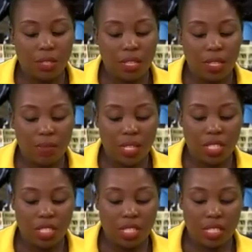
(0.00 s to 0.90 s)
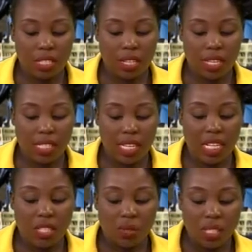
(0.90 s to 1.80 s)
you earlier mentioned that
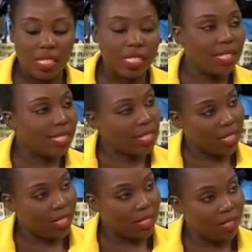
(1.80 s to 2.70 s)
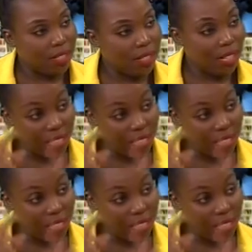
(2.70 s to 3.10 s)
interested teachers